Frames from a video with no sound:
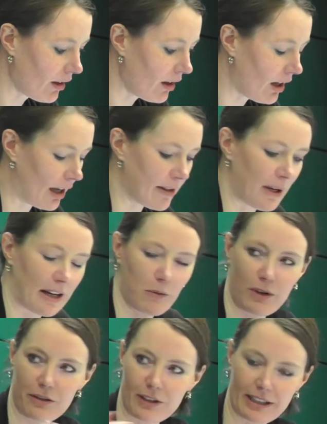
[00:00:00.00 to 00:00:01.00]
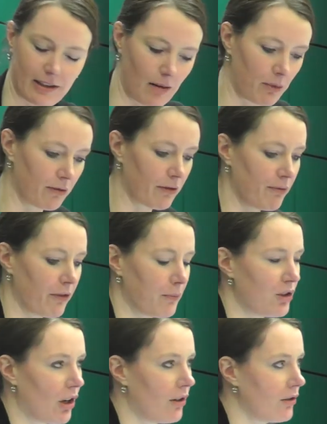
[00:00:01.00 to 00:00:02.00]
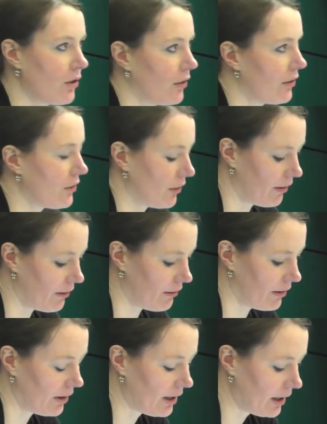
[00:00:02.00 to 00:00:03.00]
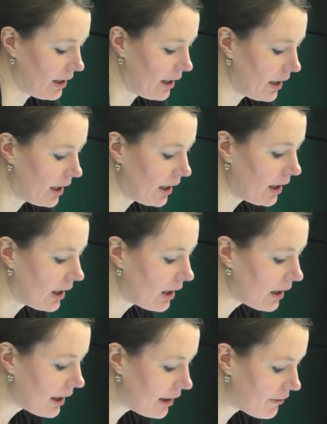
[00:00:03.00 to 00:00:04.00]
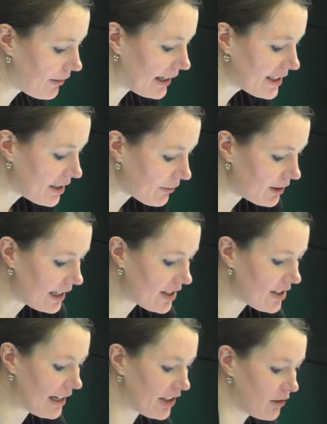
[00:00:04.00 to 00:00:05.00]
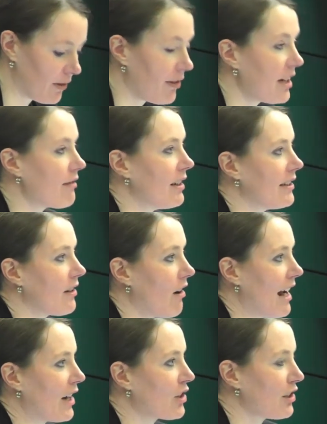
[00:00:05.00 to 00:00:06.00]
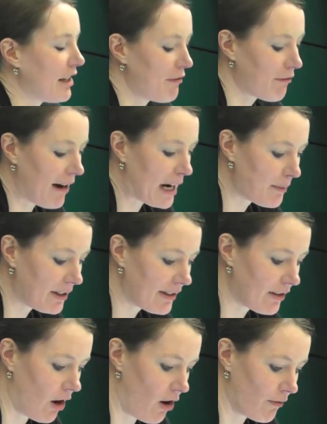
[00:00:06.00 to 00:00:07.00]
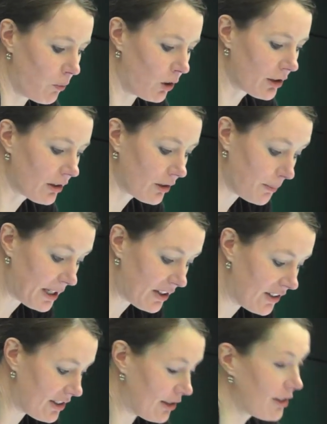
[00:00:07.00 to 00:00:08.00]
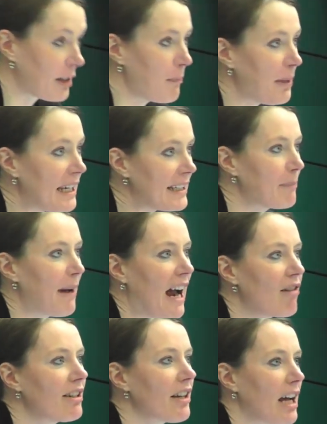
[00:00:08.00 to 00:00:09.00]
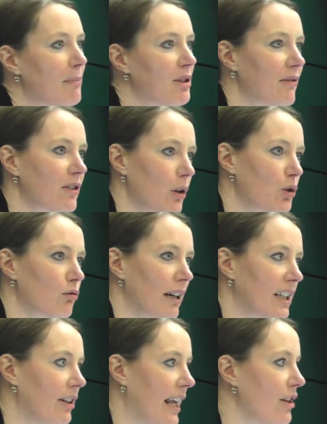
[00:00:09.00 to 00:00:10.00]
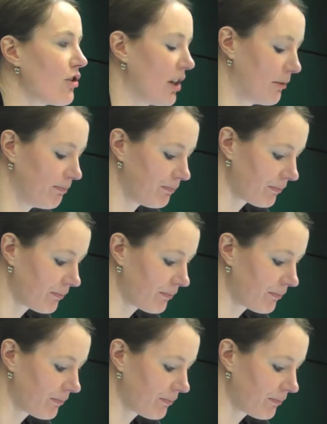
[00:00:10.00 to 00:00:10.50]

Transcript: I think we had a wonderful example from Jonathan. In fact, different international theories are actually fragments of what could be considered competing paradigms of social regulation.